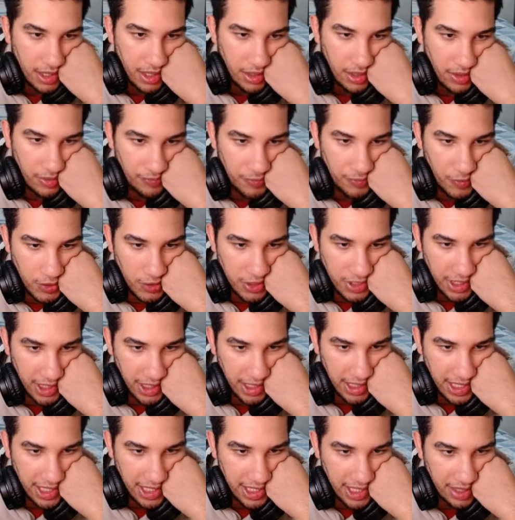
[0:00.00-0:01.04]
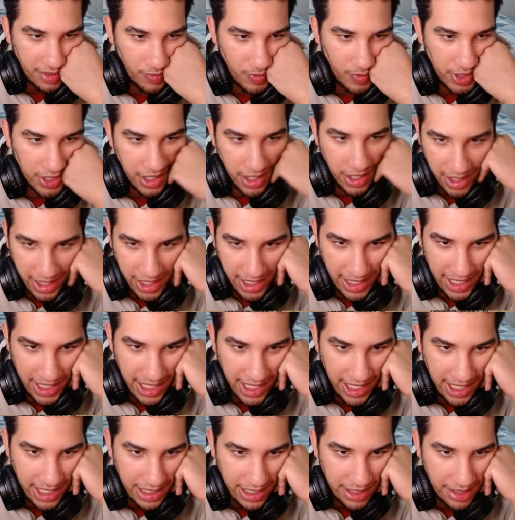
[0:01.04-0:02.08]
Unfortunately, we're not gonna get
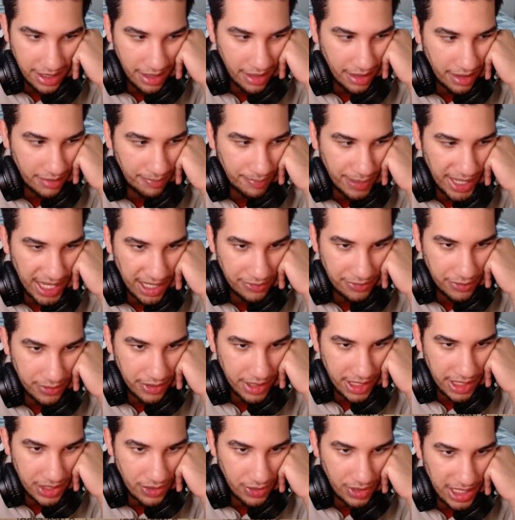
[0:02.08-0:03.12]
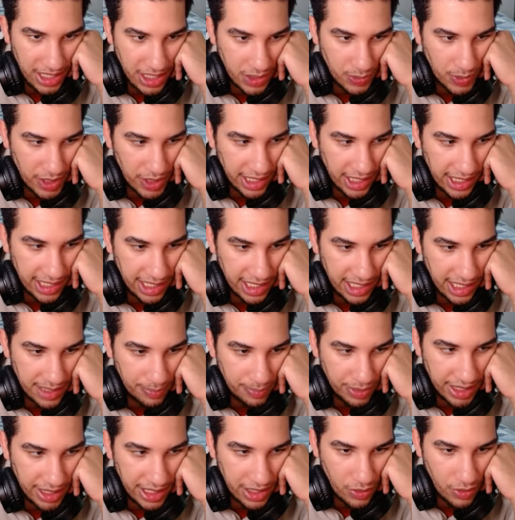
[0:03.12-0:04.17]
any Dawn back from this unless we literally
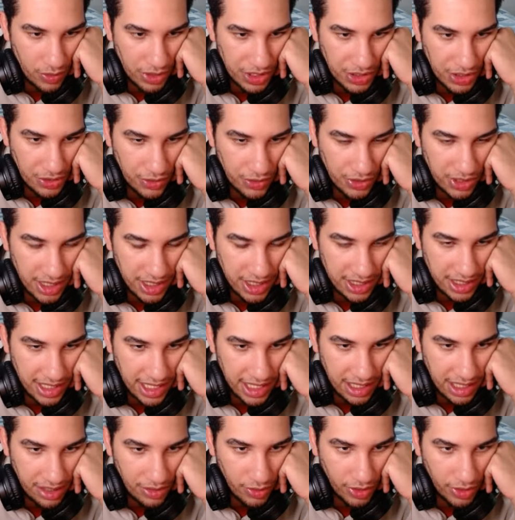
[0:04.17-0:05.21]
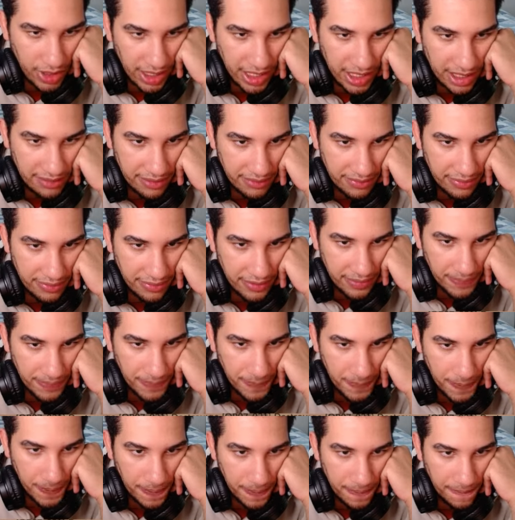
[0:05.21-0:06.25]
play the Hody Jones and take our own life.
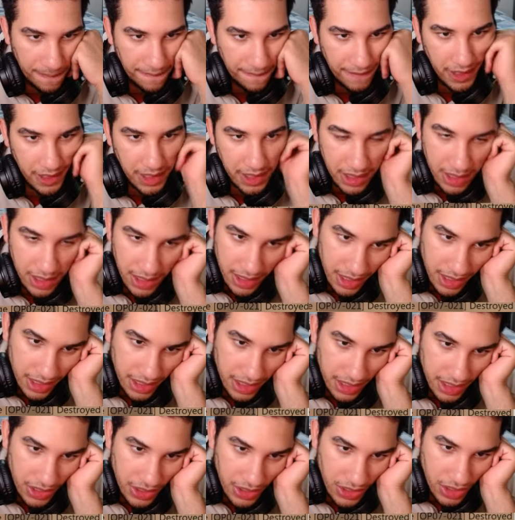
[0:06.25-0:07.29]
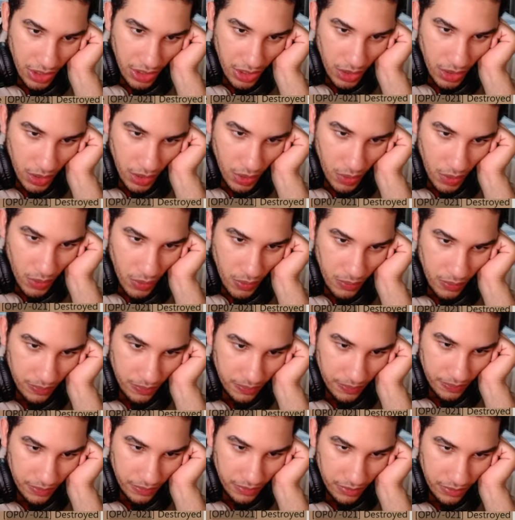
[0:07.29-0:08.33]
So
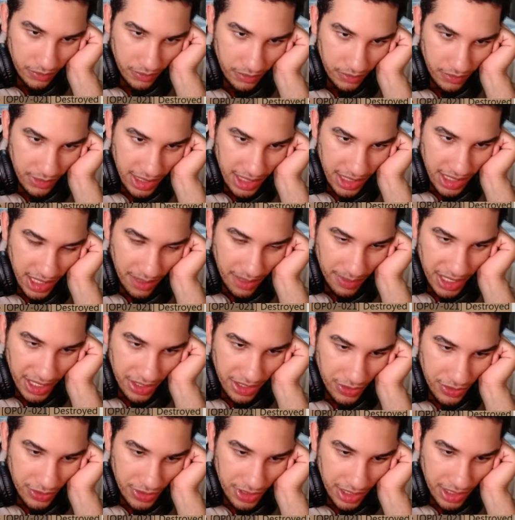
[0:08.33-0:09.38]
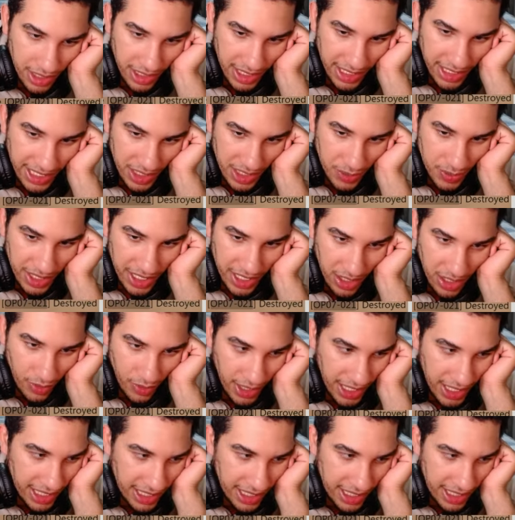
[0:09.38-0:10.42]
this is gonna be interesting. I guess we can go
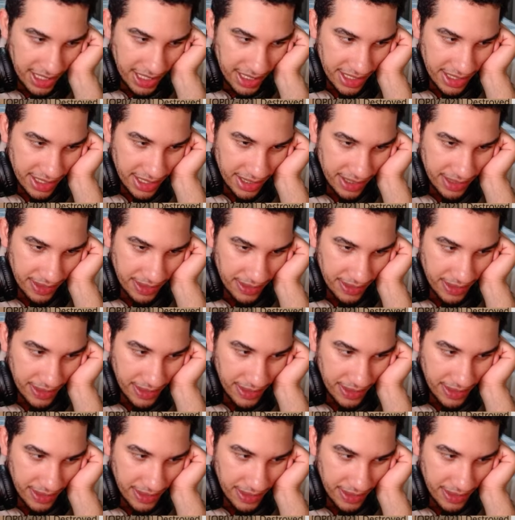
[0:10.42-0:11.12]
like this.